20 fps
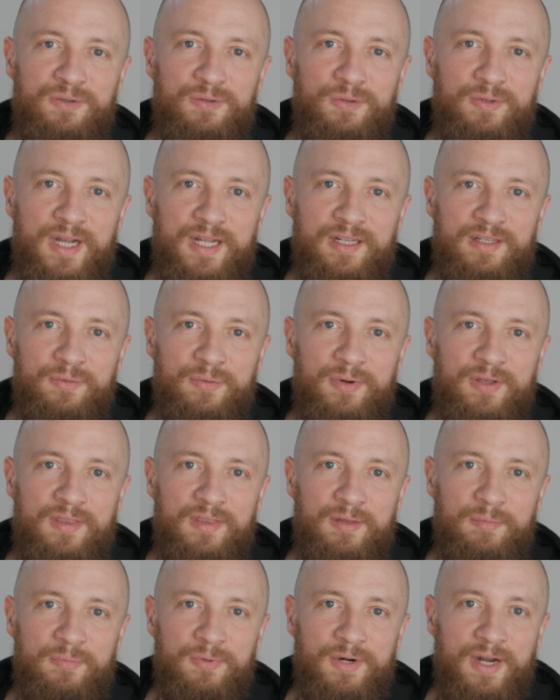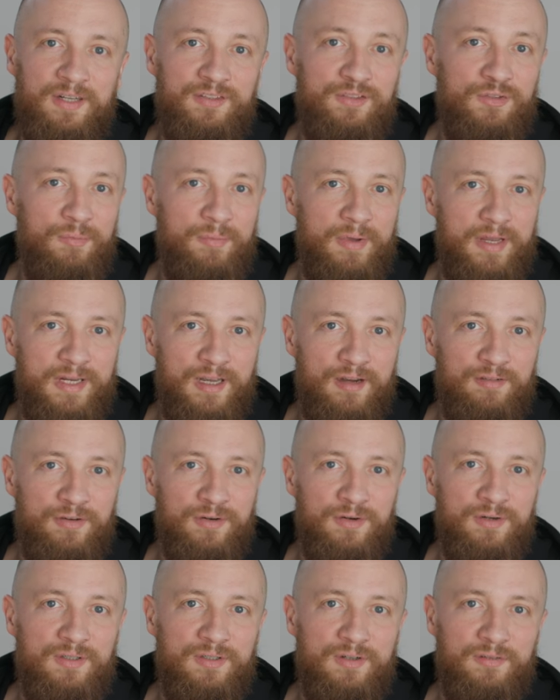Together with the price you may have
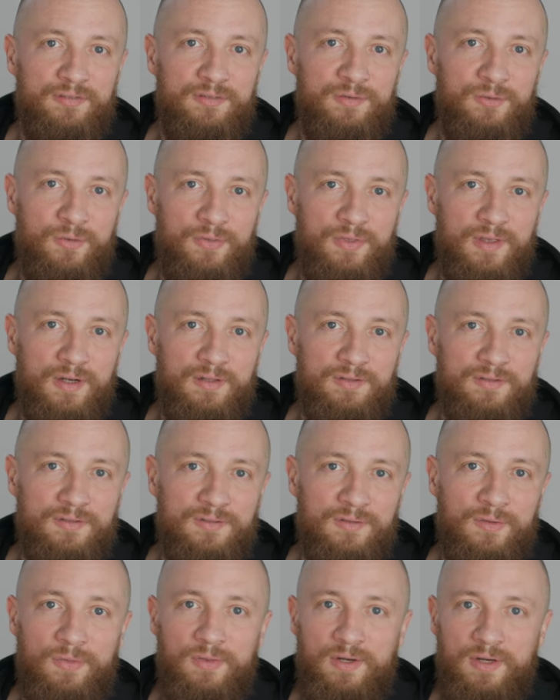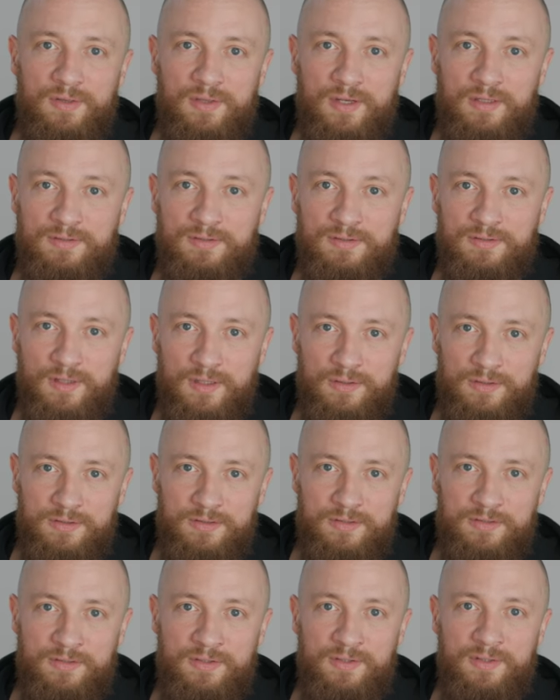heard of $2,000 to
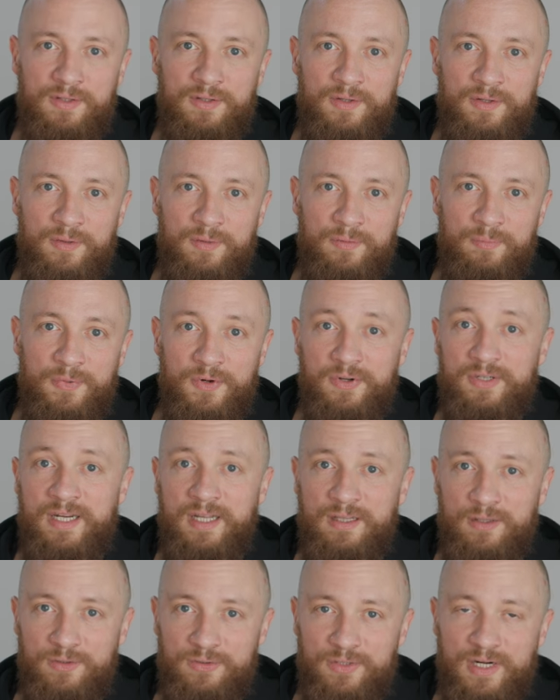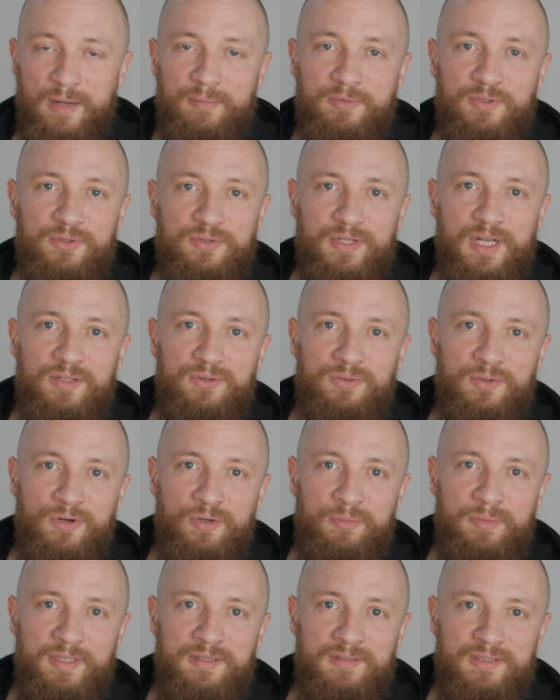$3,000, per kilogram to get to
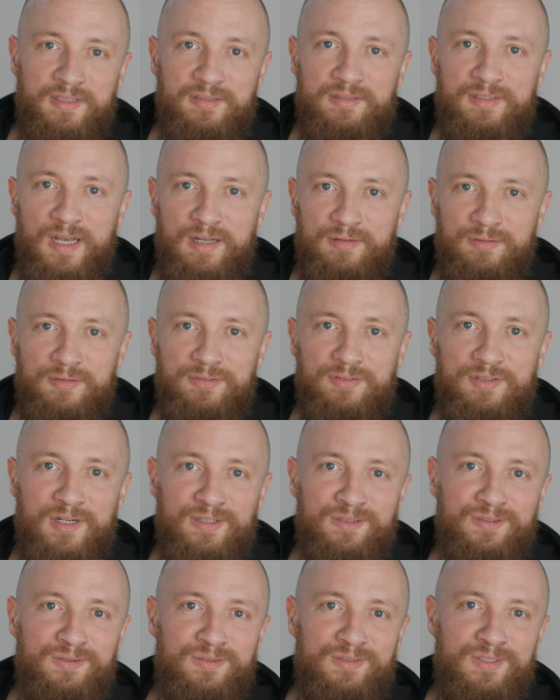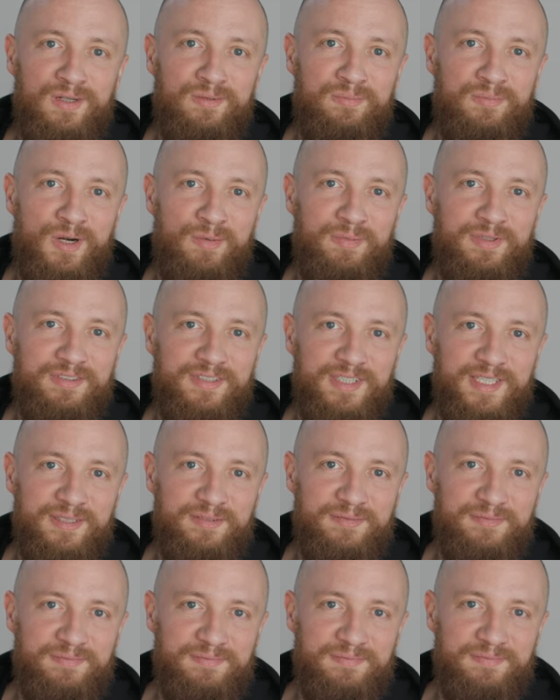orbit, this kind of starts to sound
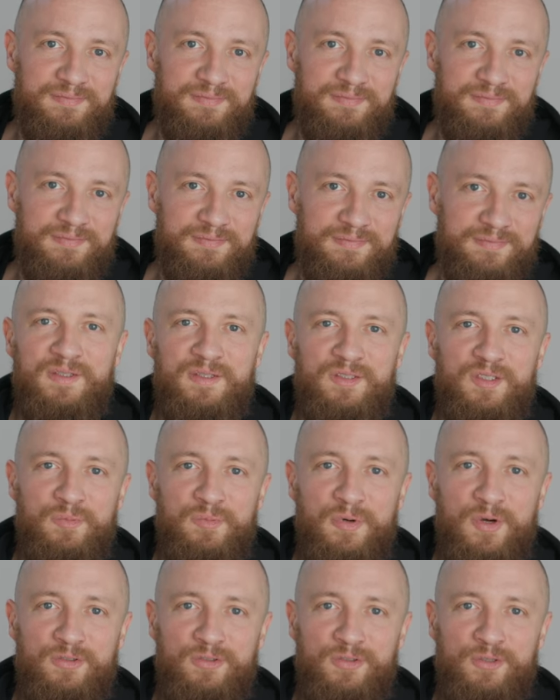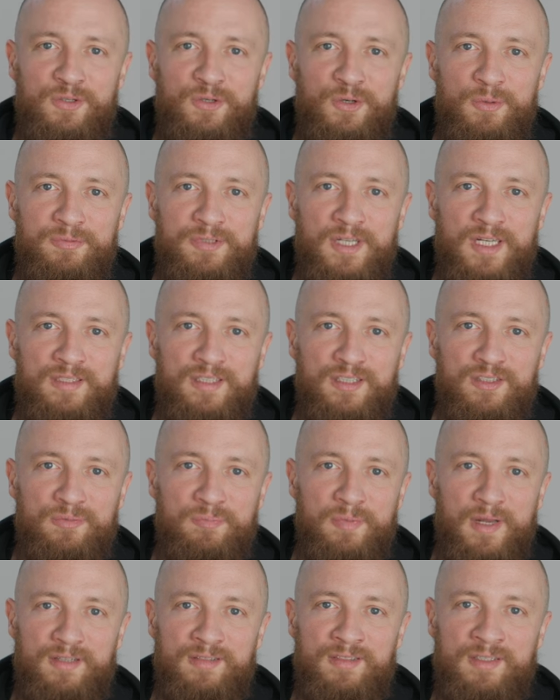promising. Suppose your CubeSat is
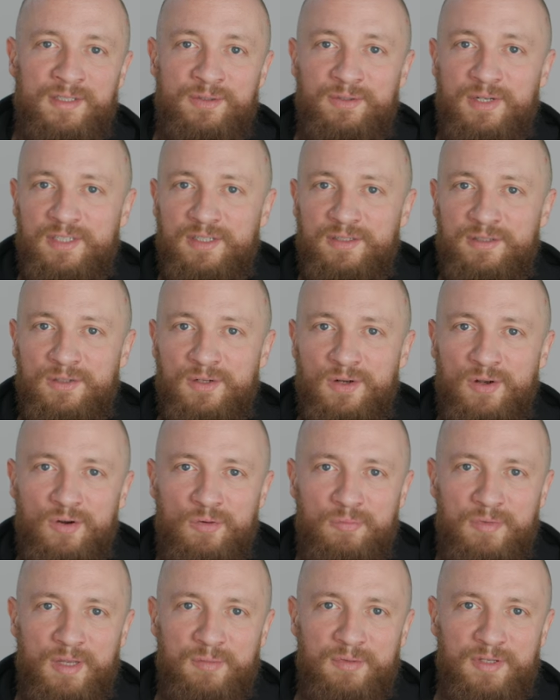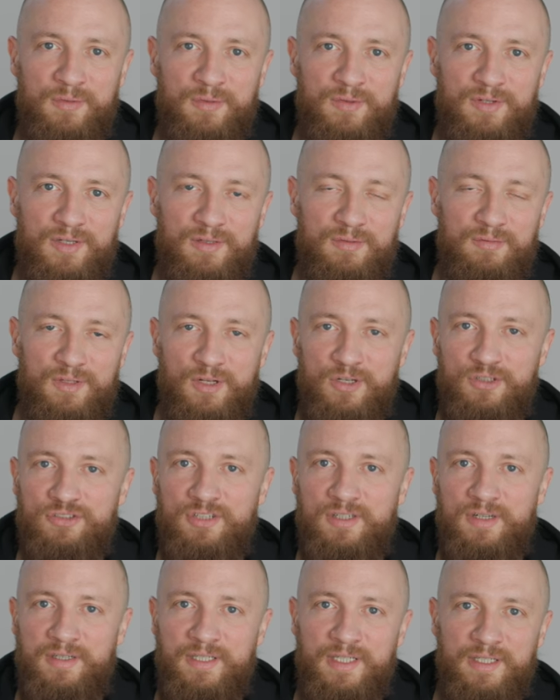basically ready to go, maybe you want to
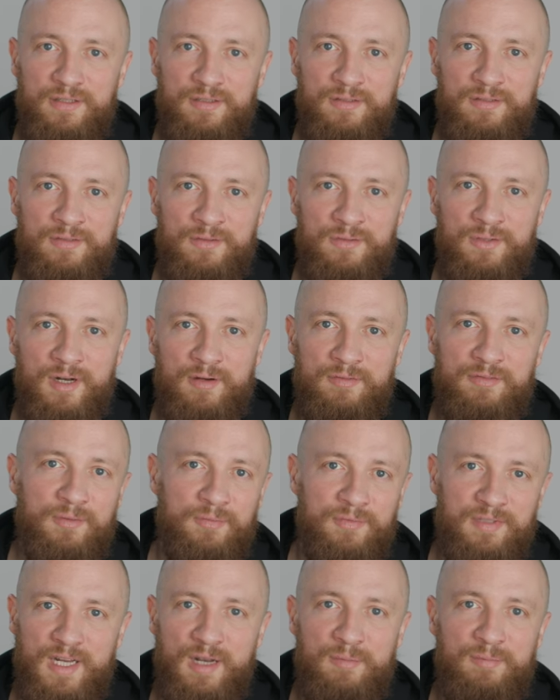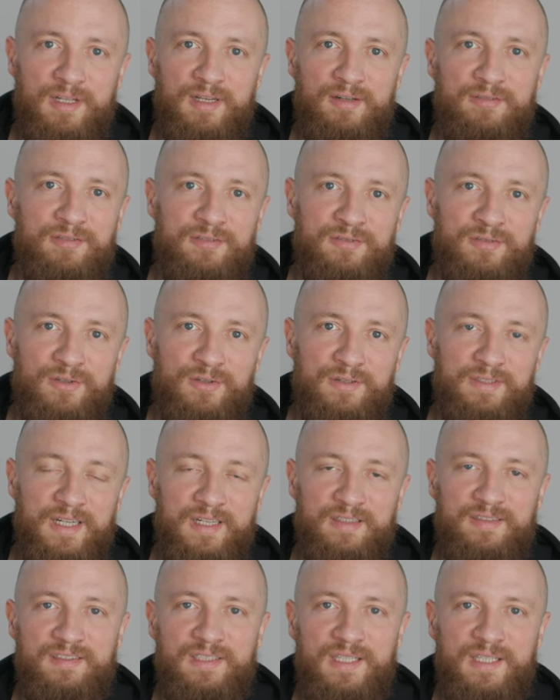launch in a year to have some time left for
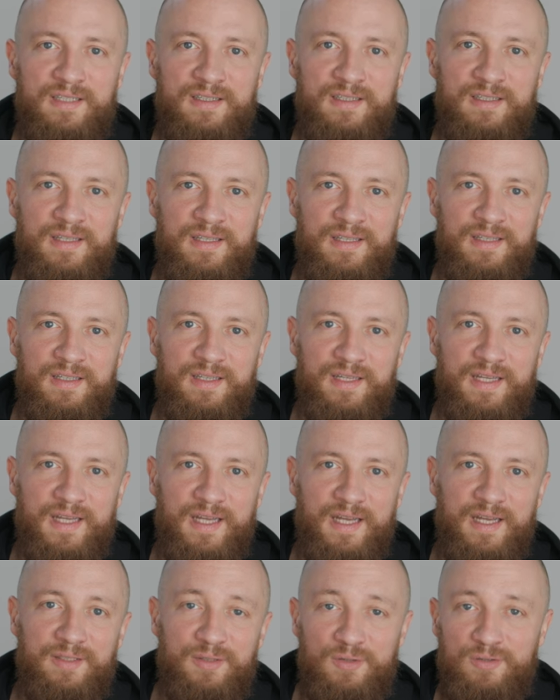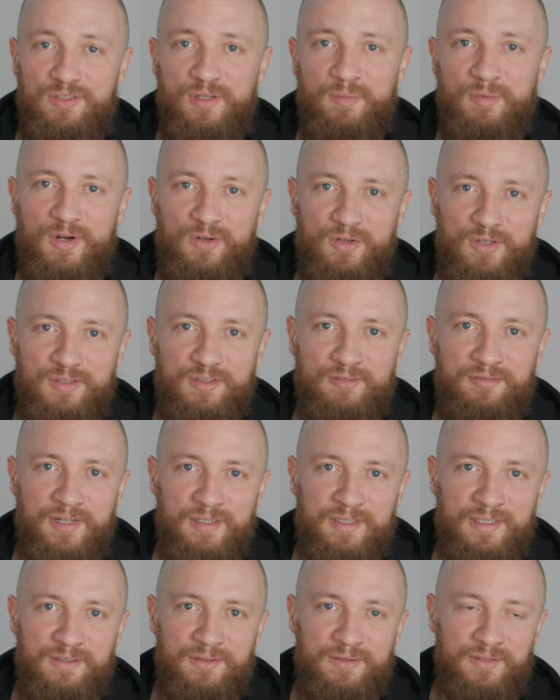testing, and you somehow got the
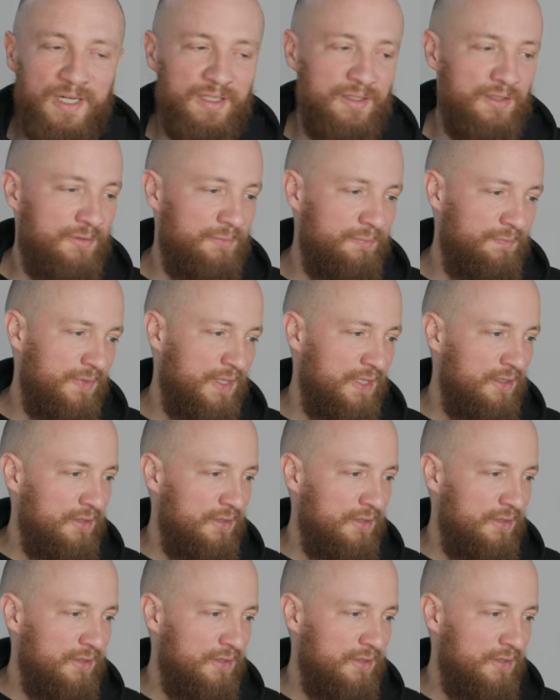funding together.